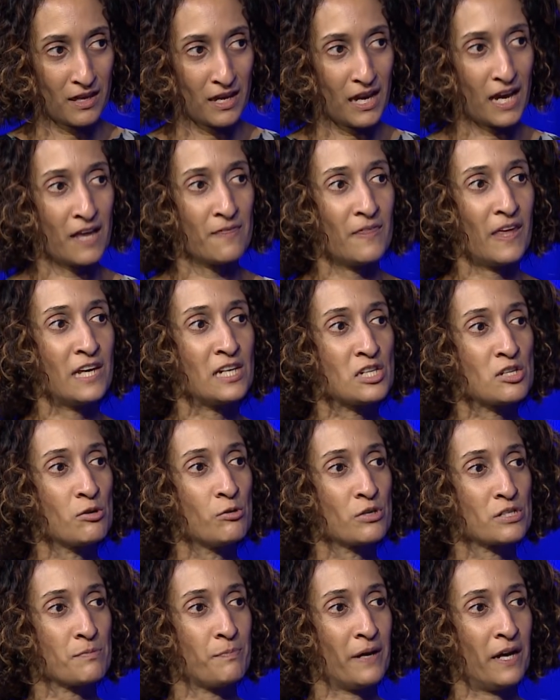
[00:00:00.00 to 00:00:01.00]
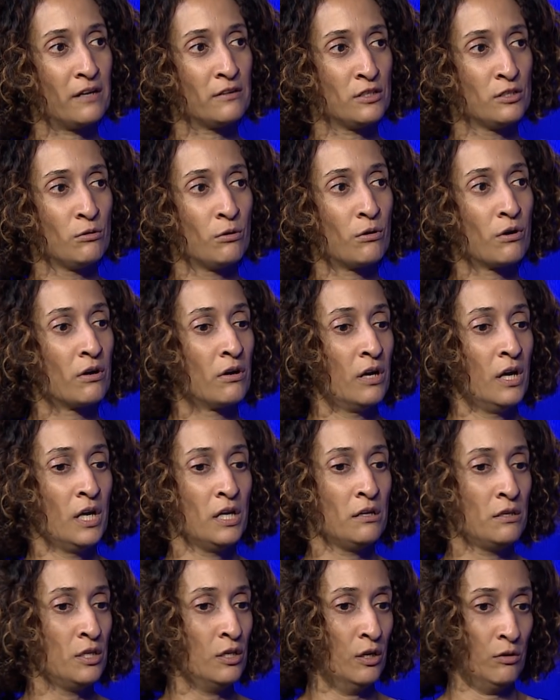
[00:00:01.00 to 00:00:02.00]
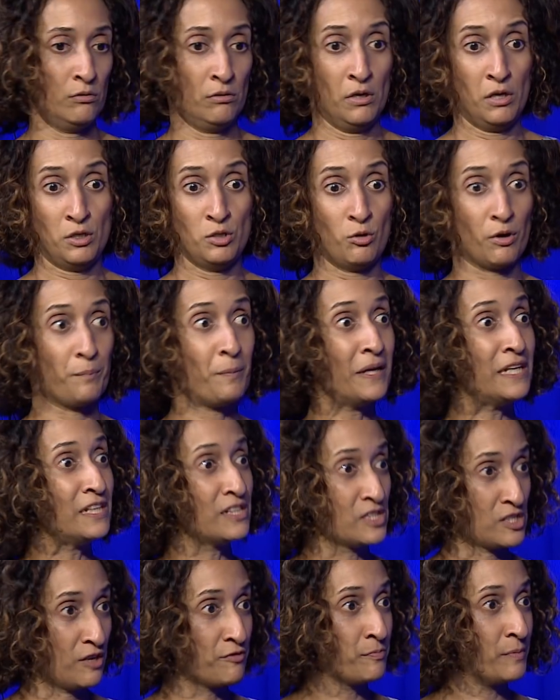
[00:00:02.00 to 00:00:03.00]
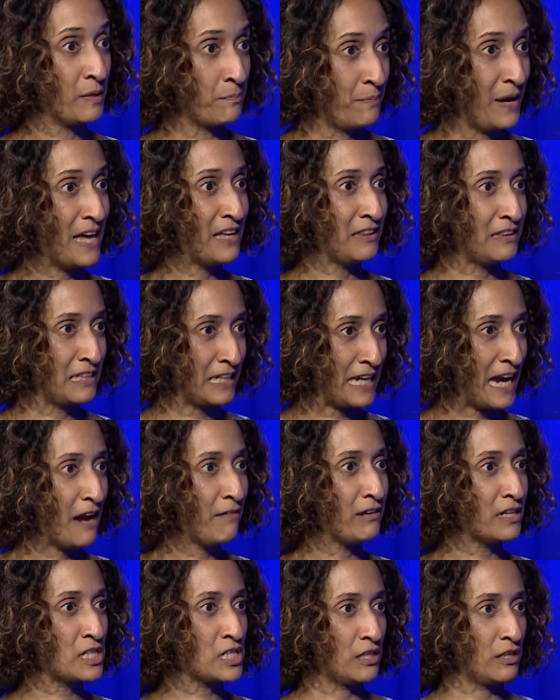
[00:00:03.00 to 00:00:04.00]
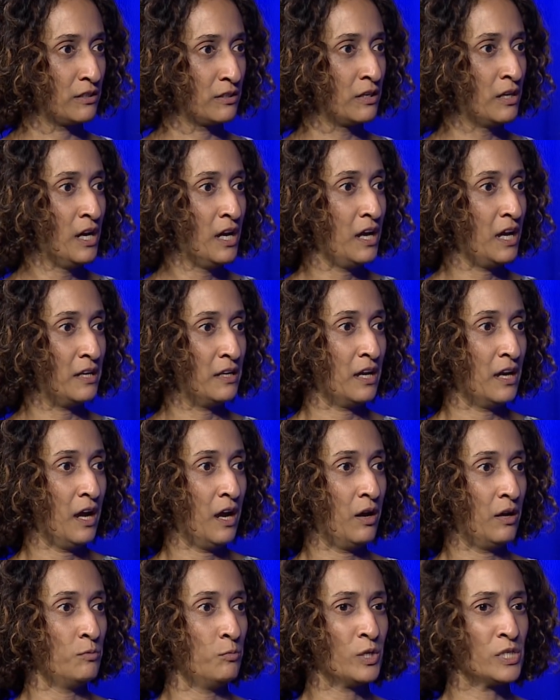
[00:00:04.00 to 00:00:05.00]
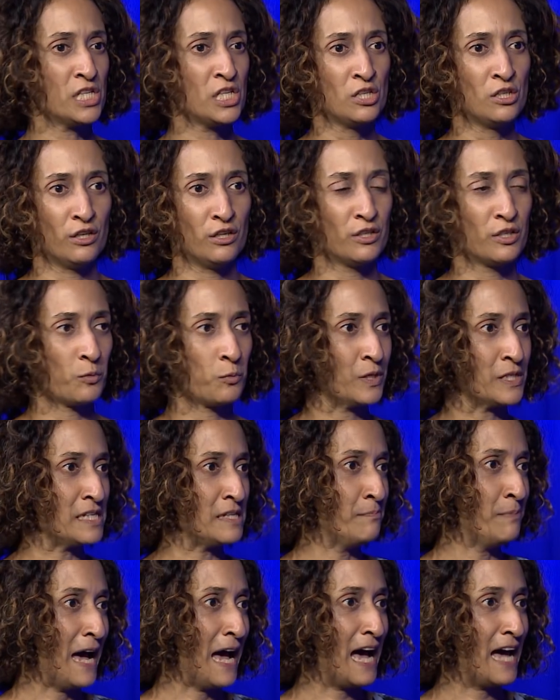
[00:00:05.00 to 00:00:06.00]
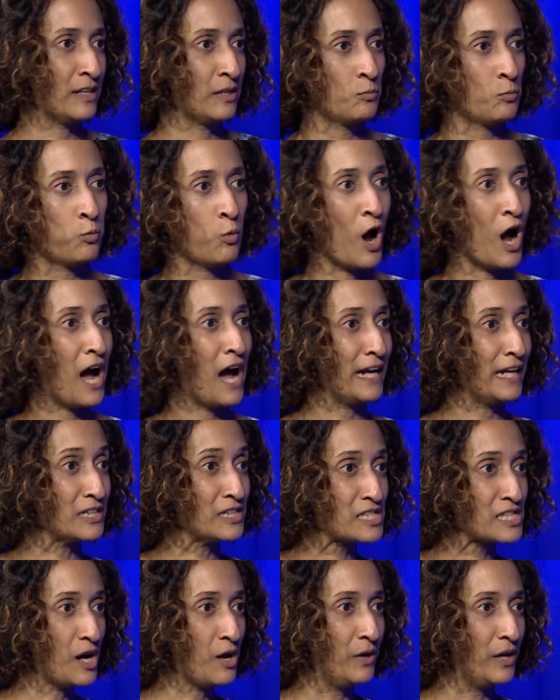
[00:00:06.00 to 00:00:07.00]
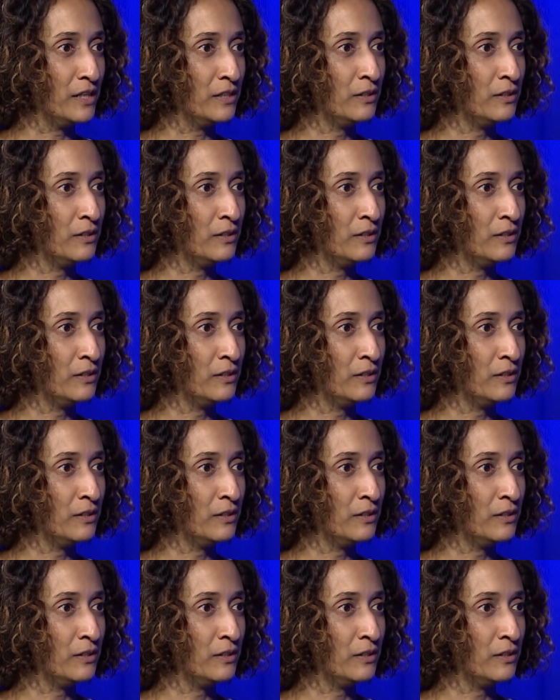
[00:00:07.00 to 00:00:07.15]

and then talked about your opinions of Macbeth, the character, and was he good or was he bad and why and so on.